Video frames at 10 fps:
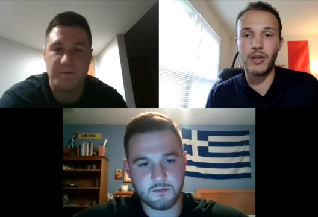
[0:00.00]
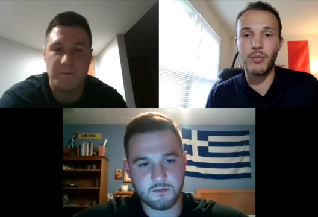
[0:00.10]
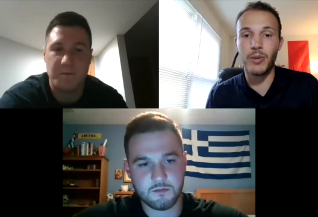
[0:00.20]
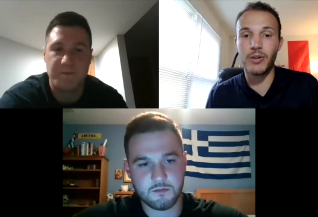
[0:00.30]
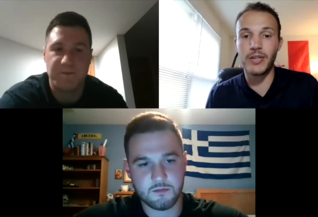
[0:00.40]

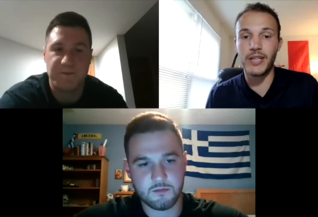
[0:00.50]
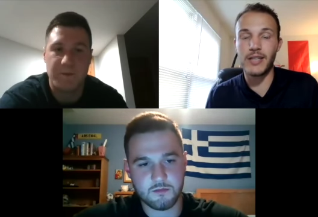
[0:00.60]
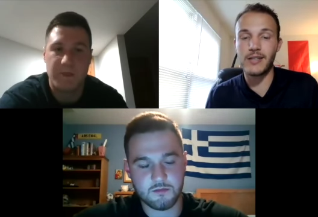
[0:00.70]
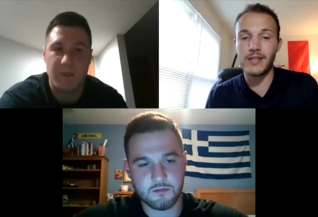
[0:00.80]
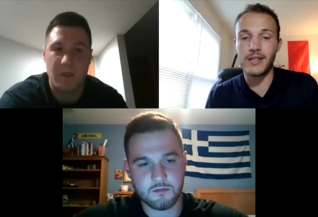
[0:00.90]
Speaker 1: ability
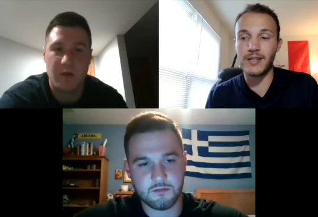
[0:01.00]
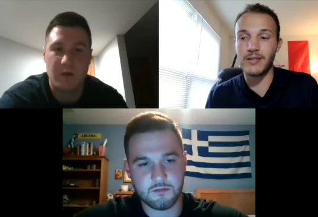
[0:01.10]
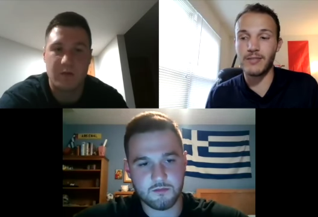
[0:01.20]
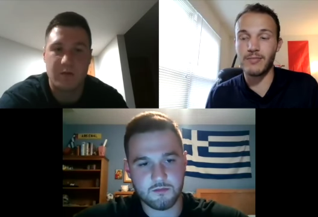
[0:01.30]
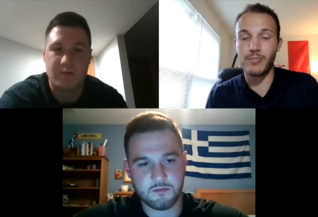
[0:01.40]
is,
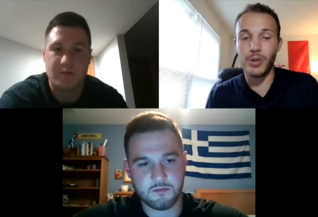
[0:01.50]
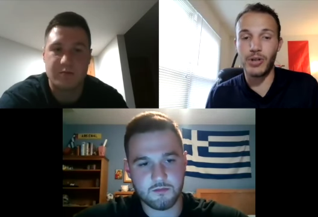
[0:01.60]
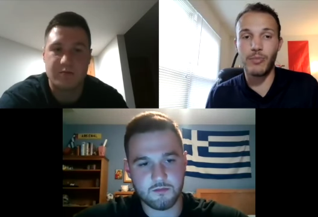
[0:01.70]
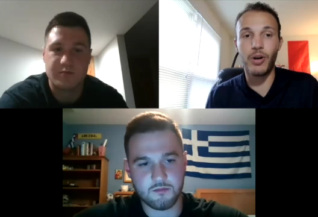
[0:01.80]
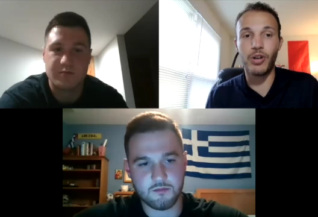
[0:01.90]
is putting the
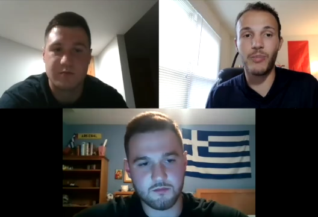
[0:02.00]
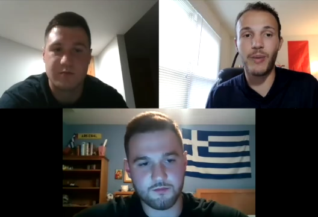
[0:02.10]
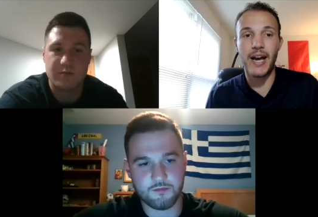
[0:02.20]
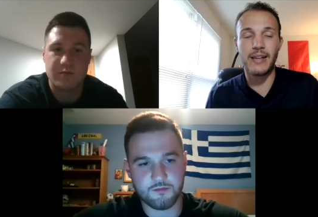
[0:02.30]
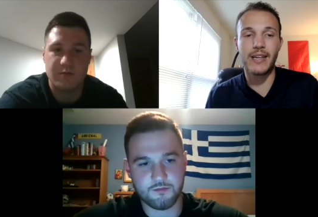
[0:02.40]
ball in the
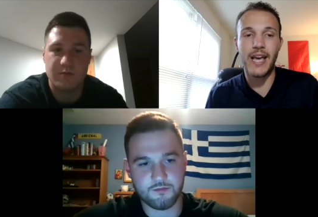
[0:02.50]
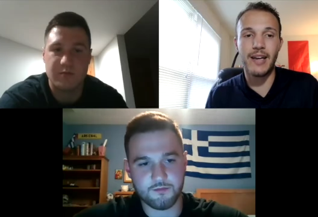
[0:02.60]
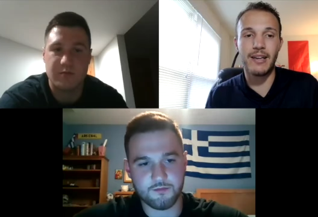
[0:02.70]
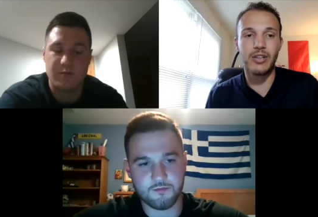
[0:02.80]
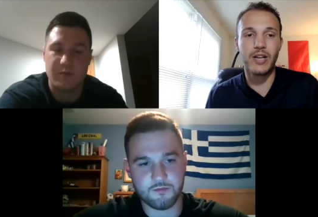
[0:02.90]
back of the
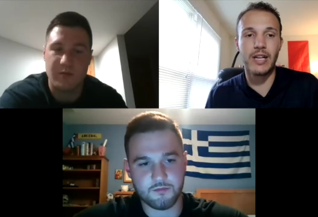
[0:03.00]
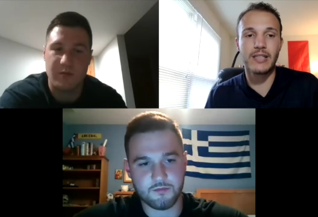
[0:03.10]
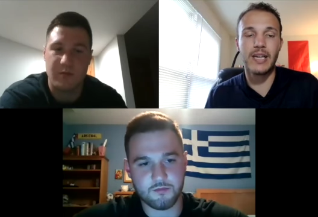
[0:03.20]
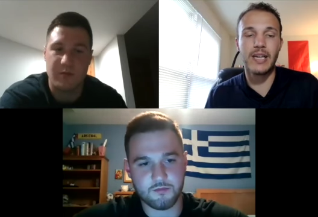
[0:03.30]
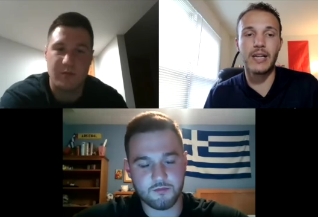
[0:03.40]
net and you kind of
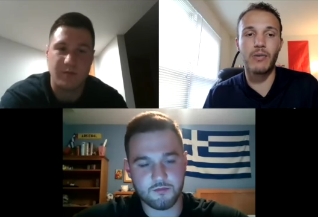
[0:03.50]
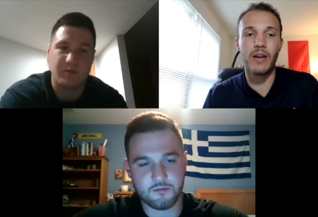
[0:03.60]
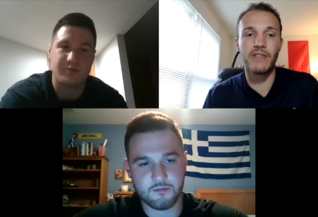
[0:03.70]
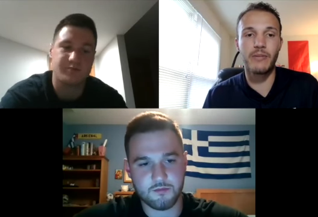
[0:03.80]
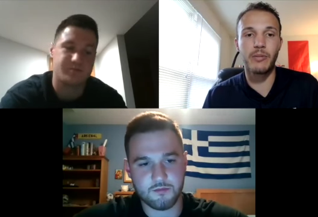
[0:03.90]
take that
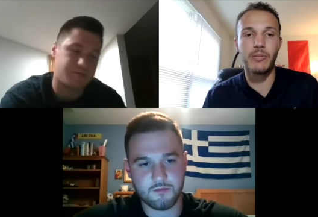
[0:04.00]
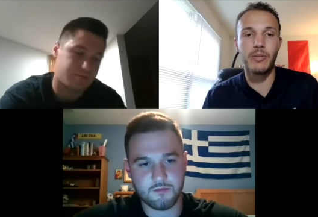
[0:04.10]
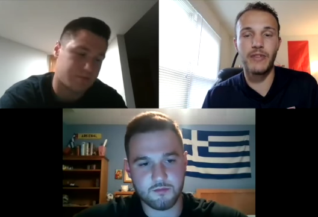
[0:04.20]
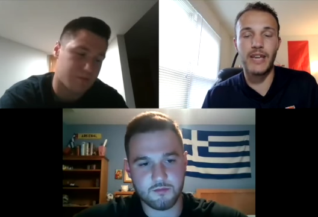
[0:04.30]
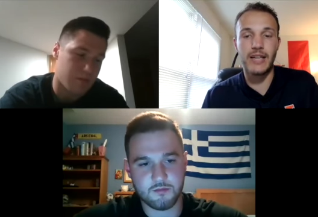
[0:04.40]
away from him
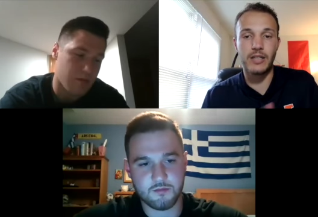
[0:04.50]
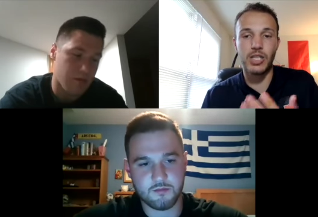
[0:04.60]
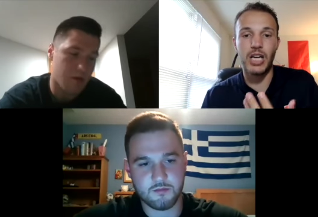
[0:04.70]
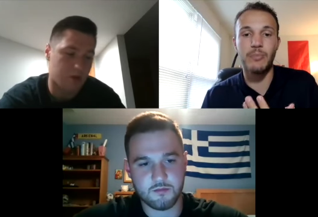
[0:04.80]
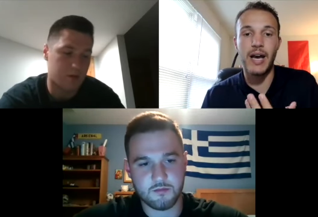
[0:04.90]
if he has to
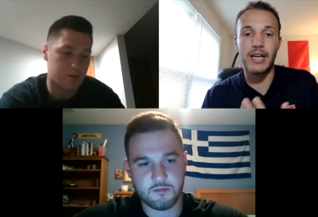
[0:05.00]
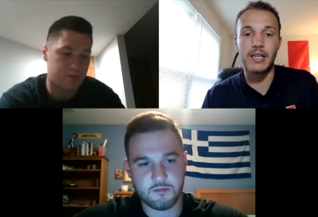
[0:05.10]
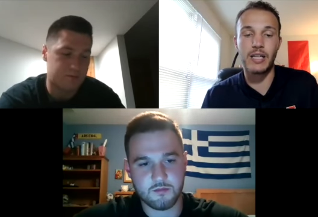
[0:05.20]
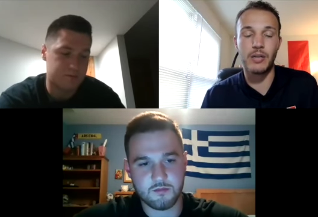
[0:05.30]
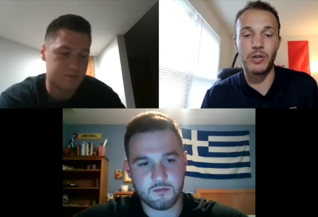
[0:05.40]
check back
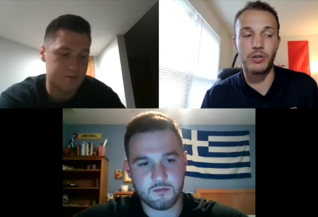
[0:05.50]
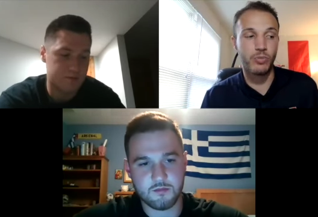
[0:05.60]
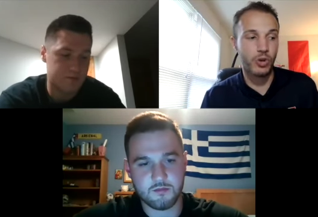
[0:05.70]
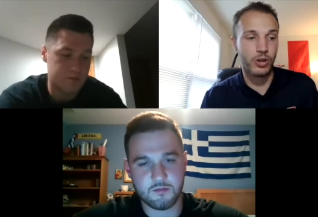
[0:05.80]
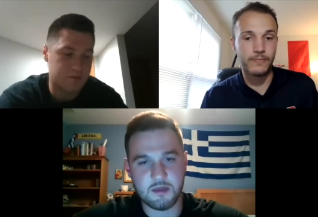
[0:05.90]
into the middle
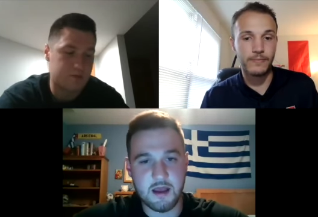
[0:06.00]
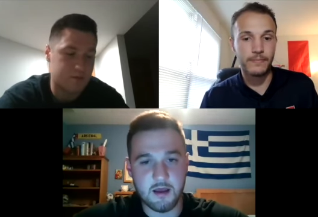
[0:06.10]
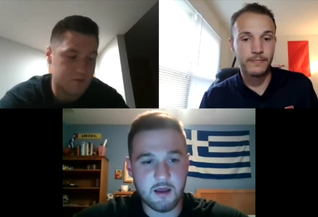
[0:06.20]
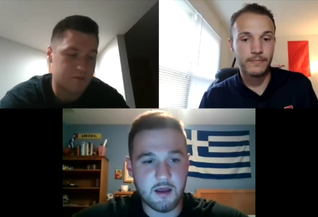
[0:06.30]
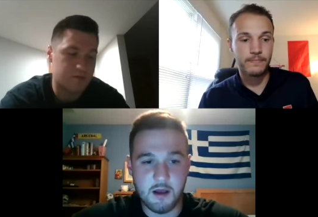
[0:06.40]
more.
Speaker 2: Yeah.
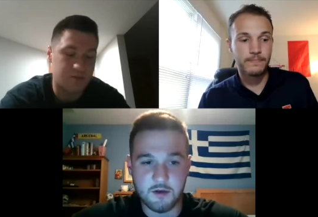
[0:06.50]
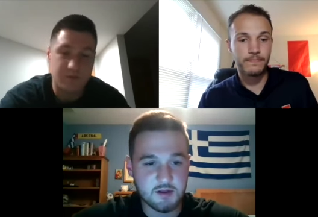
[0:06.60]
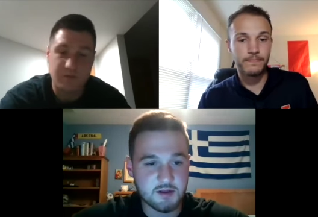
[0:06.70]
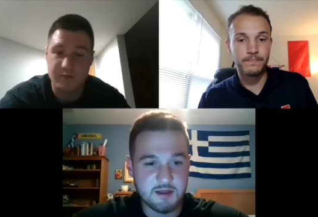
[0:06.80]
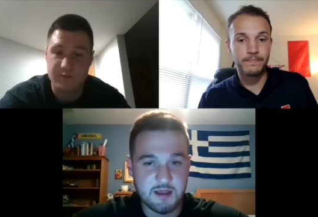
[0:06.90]
I was
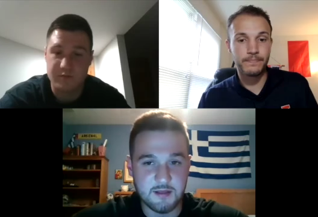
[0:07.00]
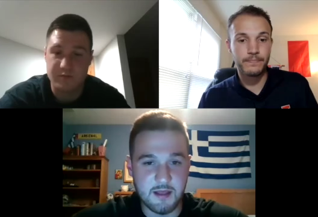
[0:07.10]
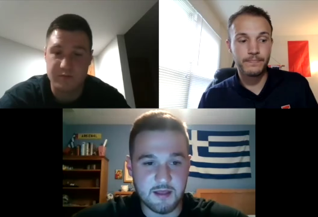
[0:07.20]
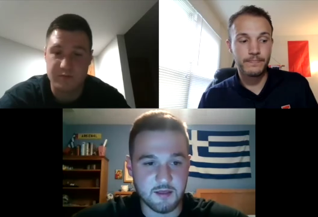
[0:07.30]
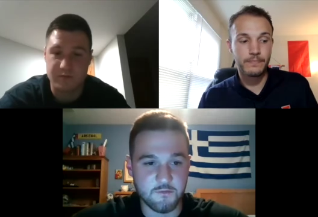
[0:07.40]
going to say in
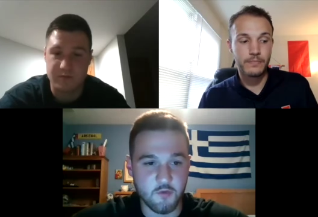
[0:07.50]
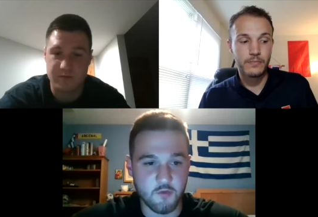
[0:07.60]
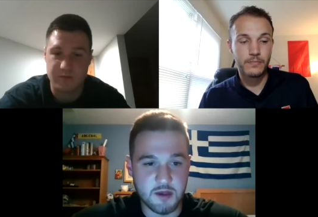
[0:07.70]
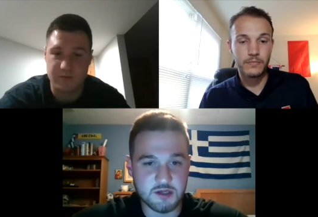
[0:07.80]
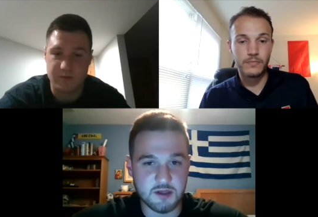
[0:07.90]
like the
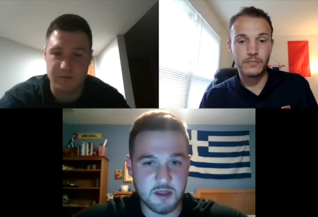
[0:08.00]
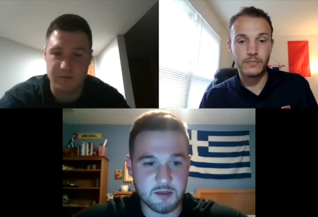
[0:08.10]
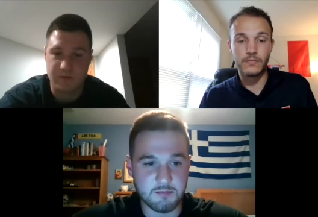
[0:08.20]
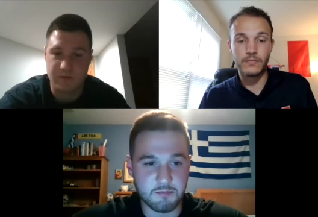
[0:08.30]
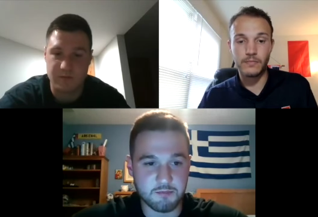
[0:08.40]
formation they
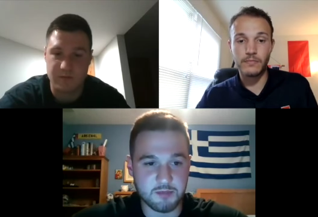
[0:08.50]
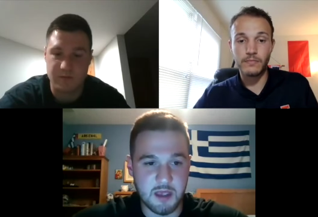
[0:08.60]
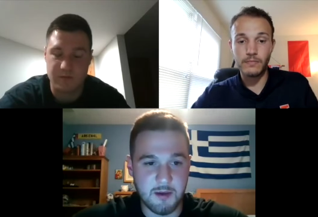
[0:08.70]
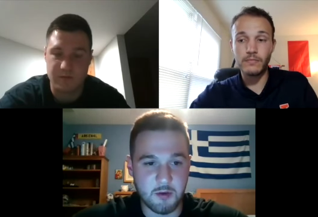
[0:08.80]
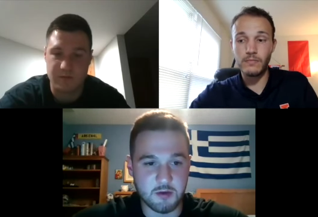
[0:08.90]

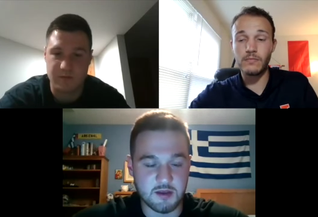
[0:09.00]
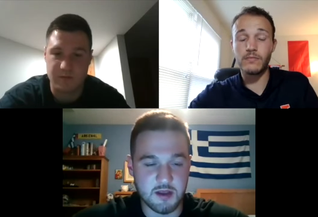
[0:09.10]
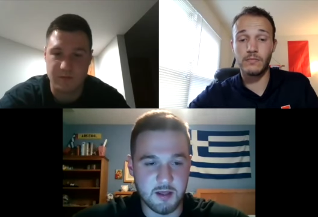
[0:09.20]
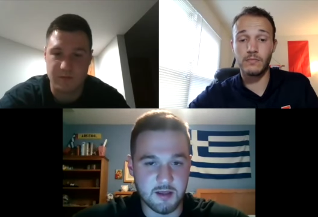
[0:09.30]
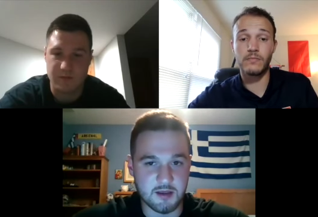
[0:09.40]
came out with today,
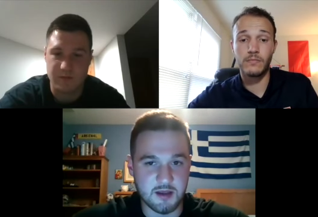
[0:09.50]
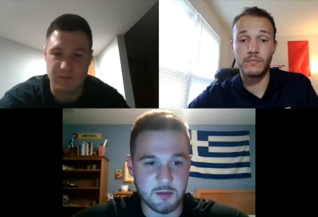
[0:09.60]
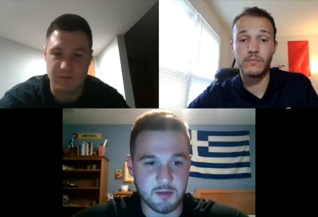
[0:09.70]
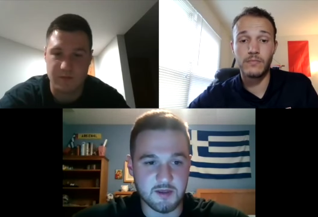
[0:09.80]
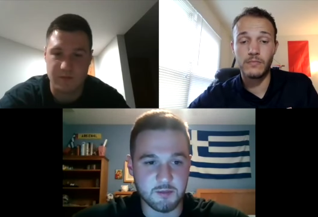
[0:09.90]
like
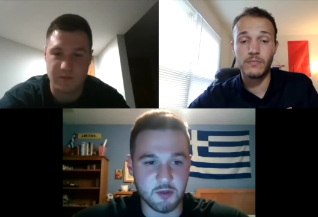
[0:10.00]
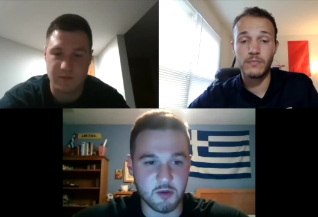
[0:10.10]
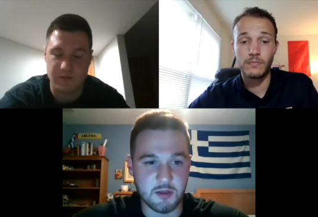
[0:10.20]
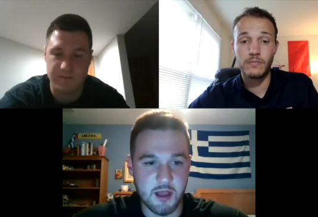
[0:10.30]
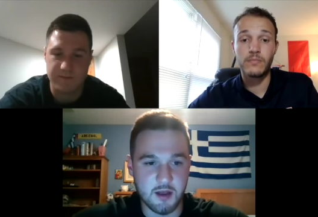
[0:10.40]
inhibits him
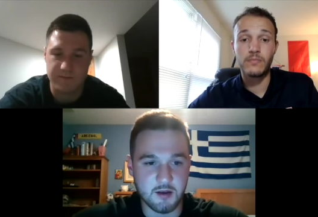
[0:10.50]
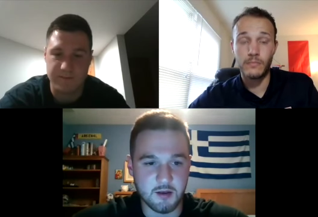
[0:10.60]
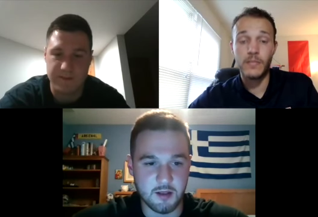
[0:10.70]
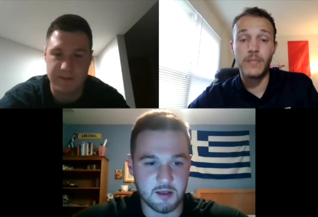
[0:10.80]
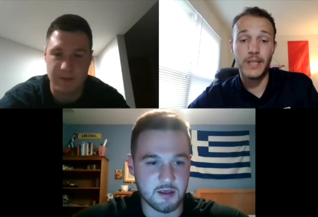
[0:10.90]
doing that.
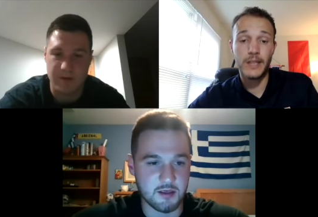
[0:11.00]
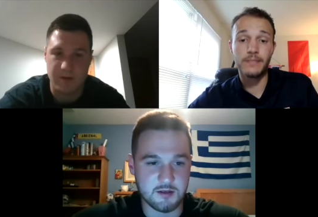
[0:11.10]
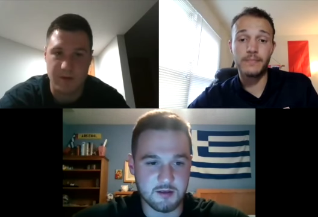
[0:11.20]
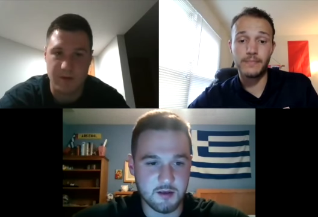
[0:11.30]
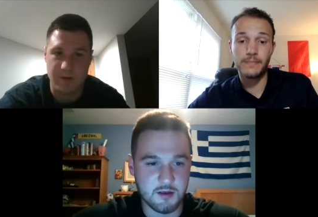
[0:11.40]
Like he's,
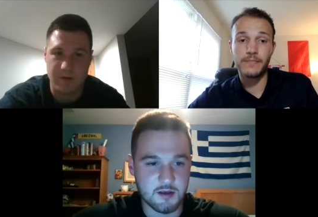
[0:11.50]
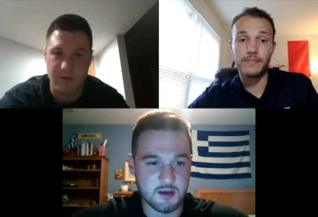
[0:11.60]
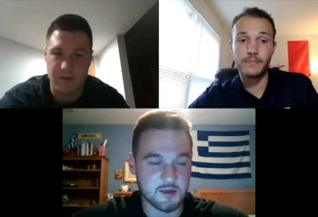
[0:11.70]
yeah. he's